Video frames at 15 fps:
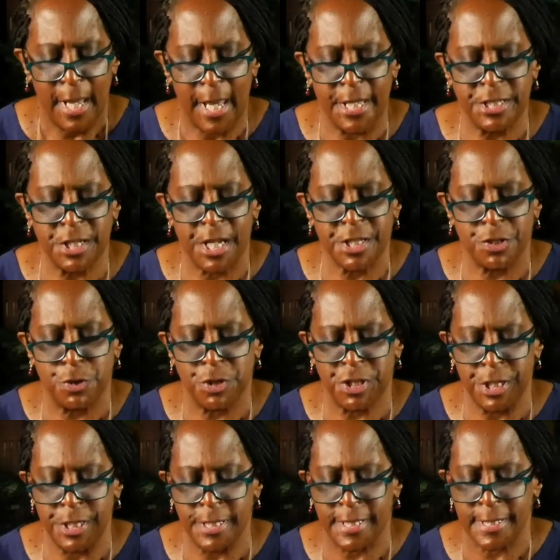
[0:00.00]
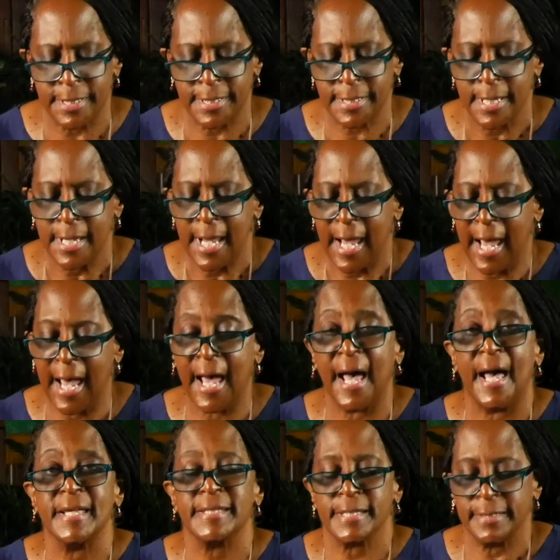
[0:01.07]
address Jesus
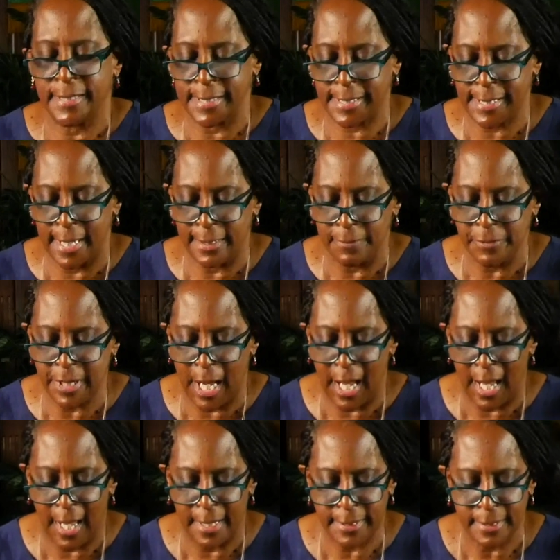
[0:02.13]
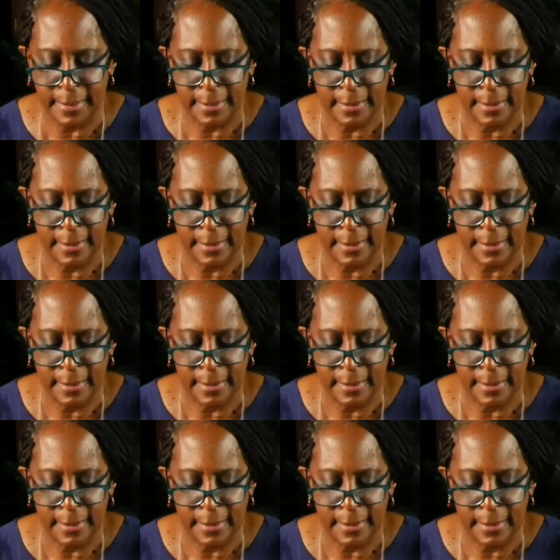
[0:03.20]
as the Son of God.